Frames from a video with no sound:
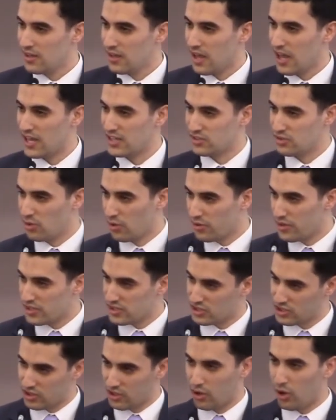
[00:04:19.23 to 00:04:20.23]
As though
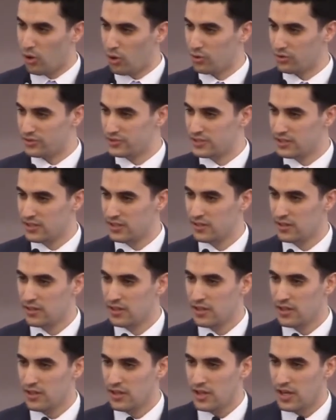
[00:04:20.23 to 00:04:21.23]
this colt
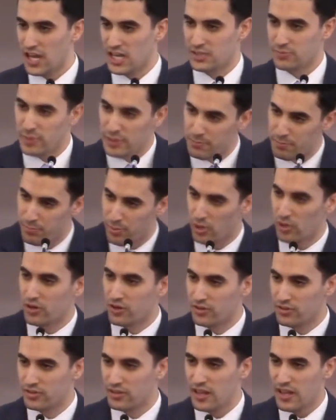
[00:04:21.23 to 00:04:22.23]
has been
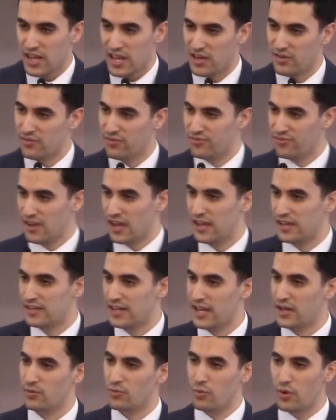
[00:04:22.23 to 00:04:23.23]
birthed and fed
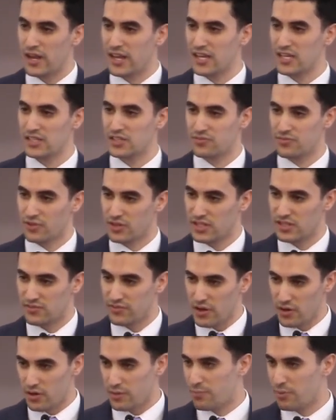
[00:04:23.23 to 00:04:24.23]
and raised for this
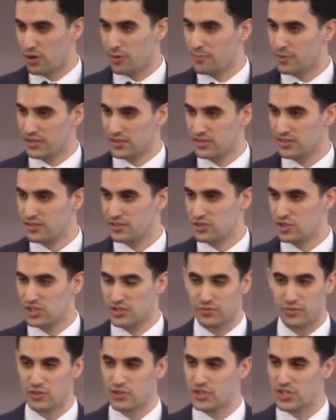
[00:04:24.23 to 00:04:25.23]
very purpose,
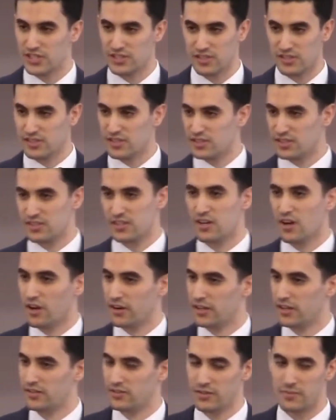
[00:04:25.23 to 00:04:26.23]
just for Jesus to sit on
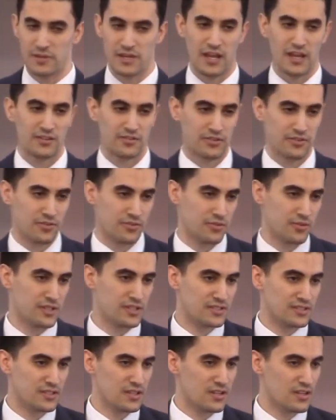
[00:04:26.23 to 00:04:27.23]
it and to be entered through the
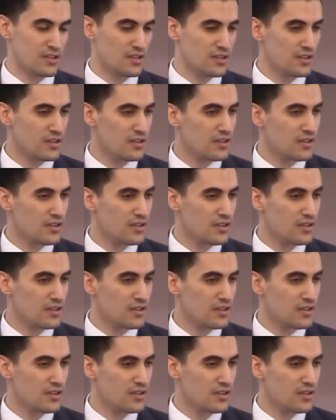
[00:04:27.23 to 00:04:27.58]
city.